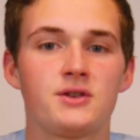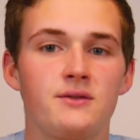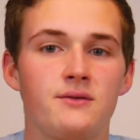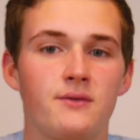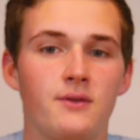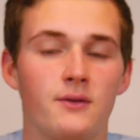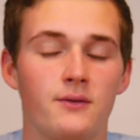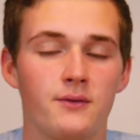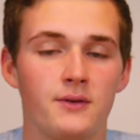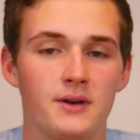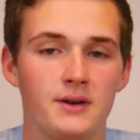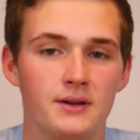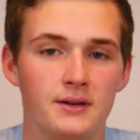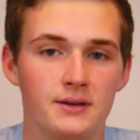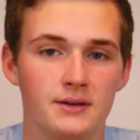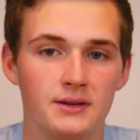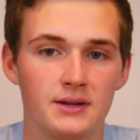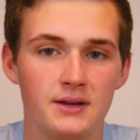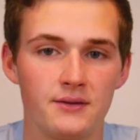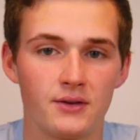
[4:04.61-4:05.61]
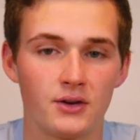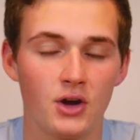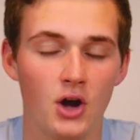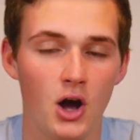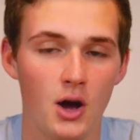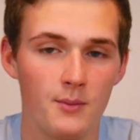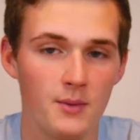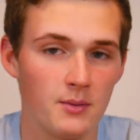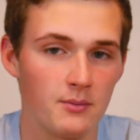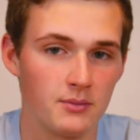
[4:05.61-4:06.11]
Feel free to leave a
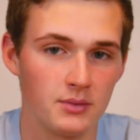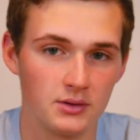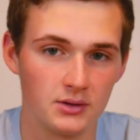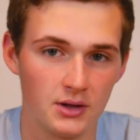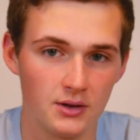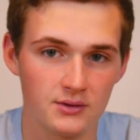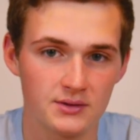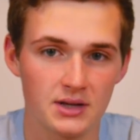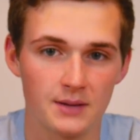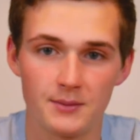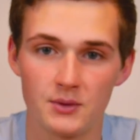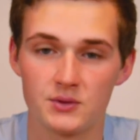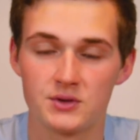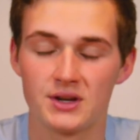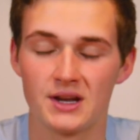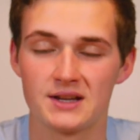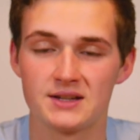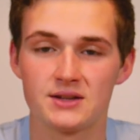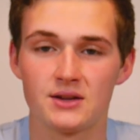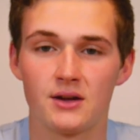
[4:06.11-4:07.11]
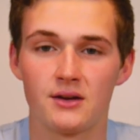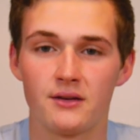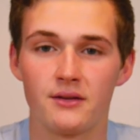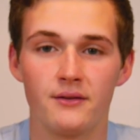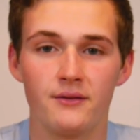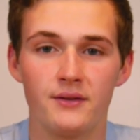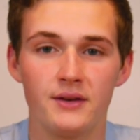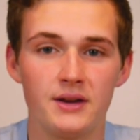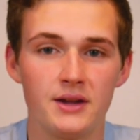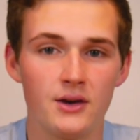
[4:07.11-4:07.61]
comment below. Tell me what you guys thought of the
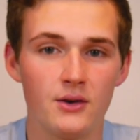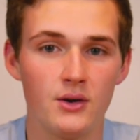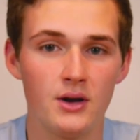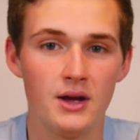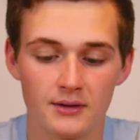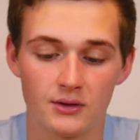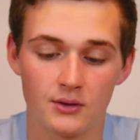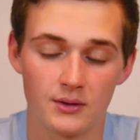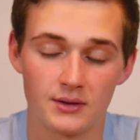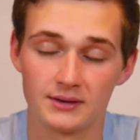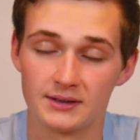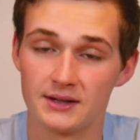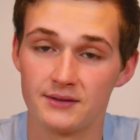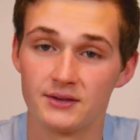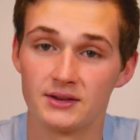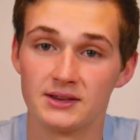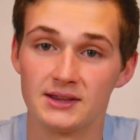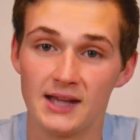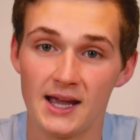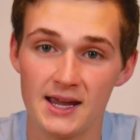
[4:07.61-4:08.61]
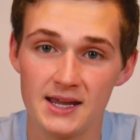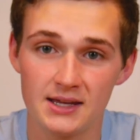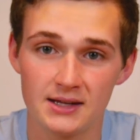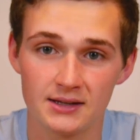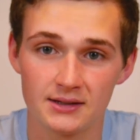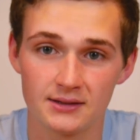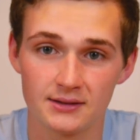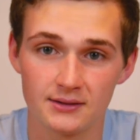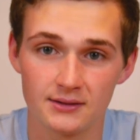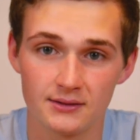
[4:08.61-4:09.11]
video. Go ahead and leave a
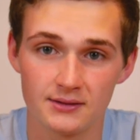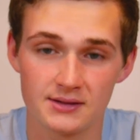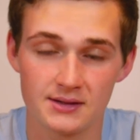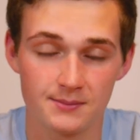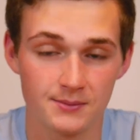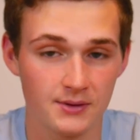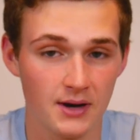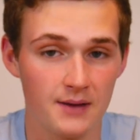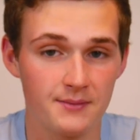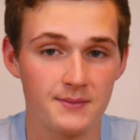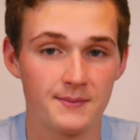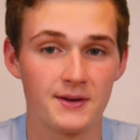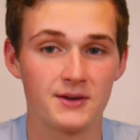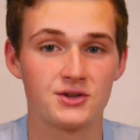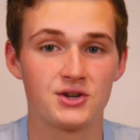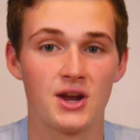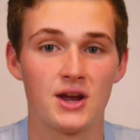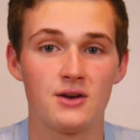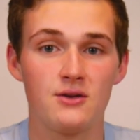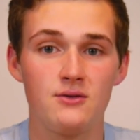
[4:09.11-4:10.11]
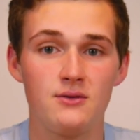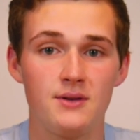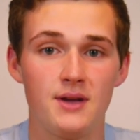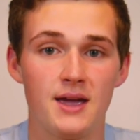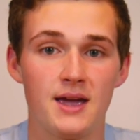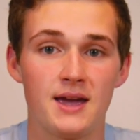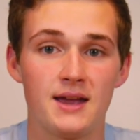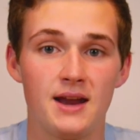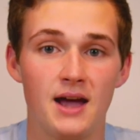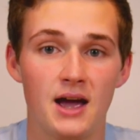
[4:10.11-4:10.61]
like, subscribe to my channel,
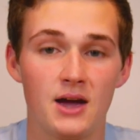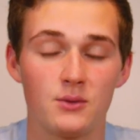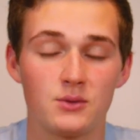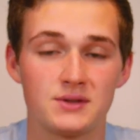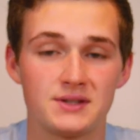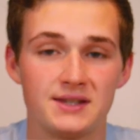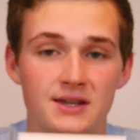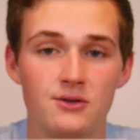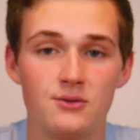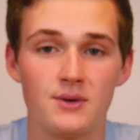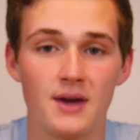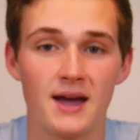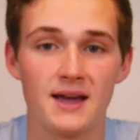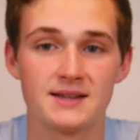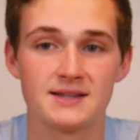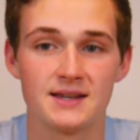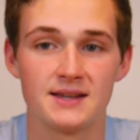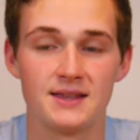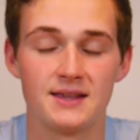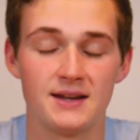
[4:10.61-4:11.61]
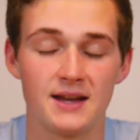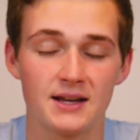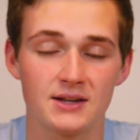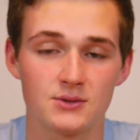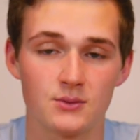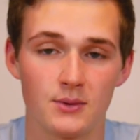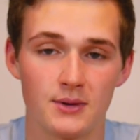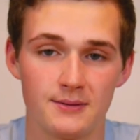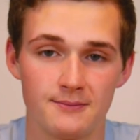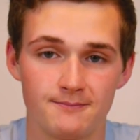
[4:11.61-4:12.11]
and I will see you guys in the next
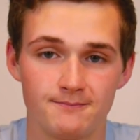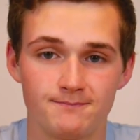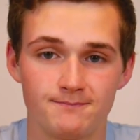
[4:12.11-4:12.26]
one.